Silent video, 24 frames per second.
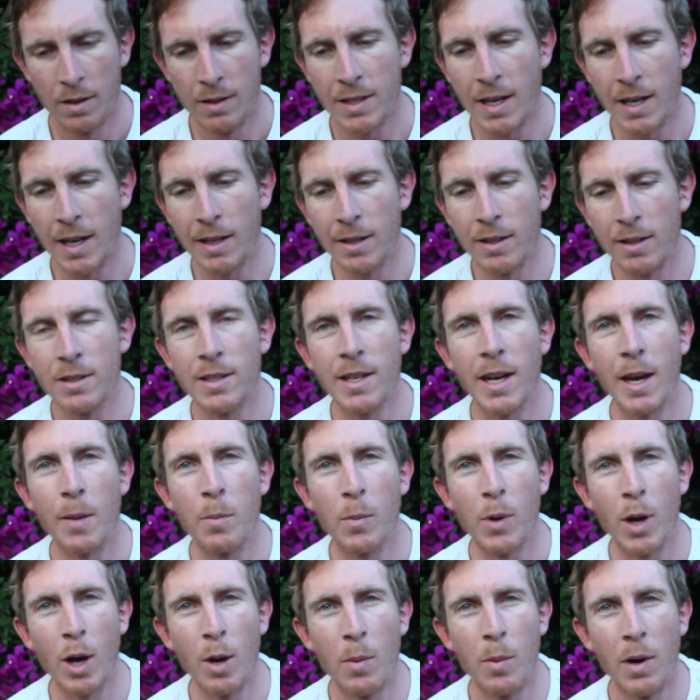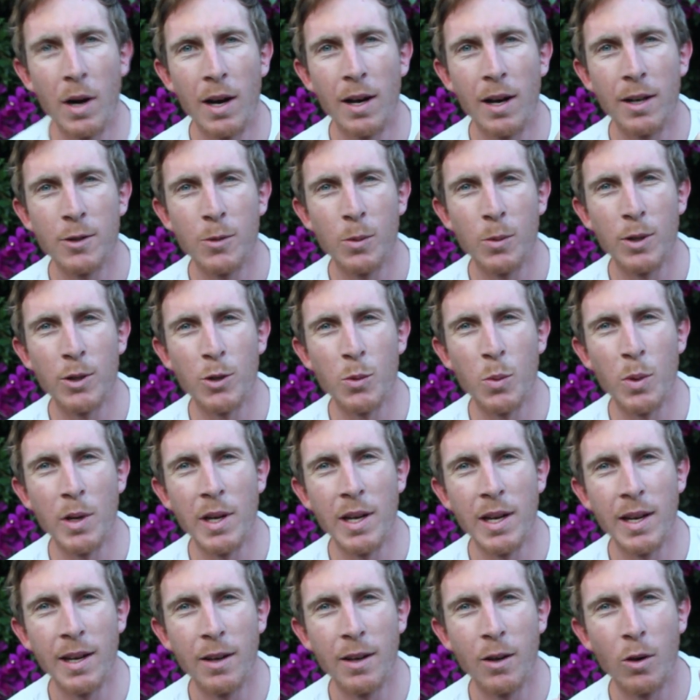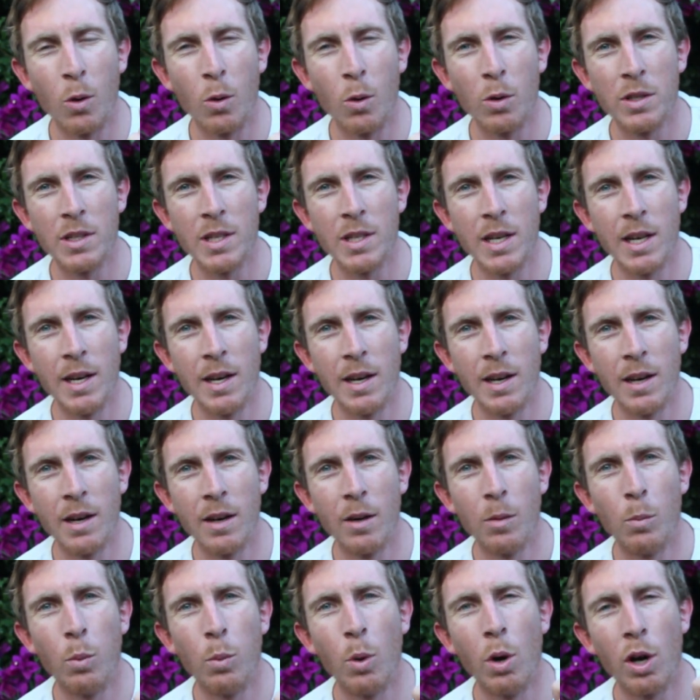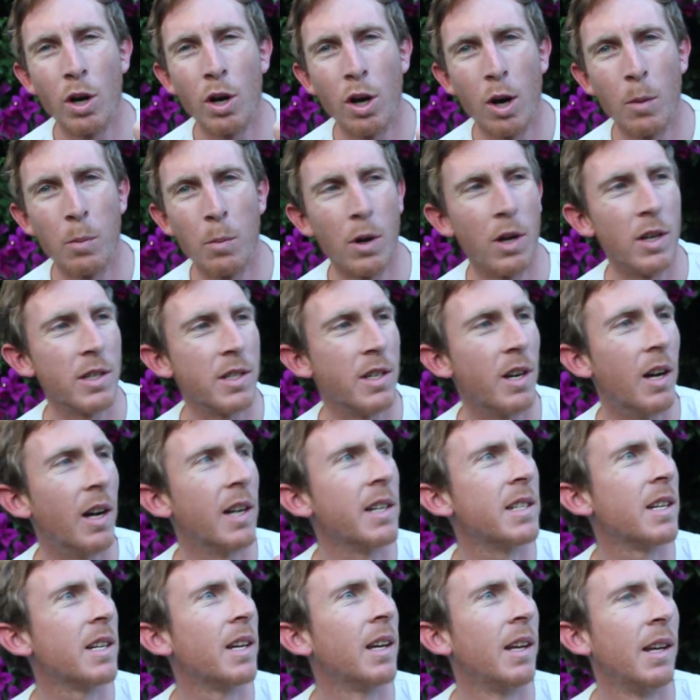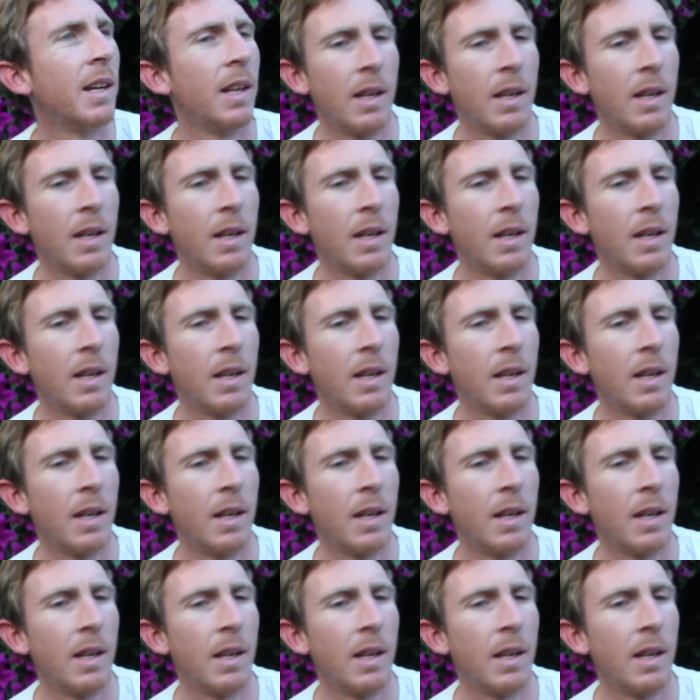taken this Cape Cobra out which we caught in workup last night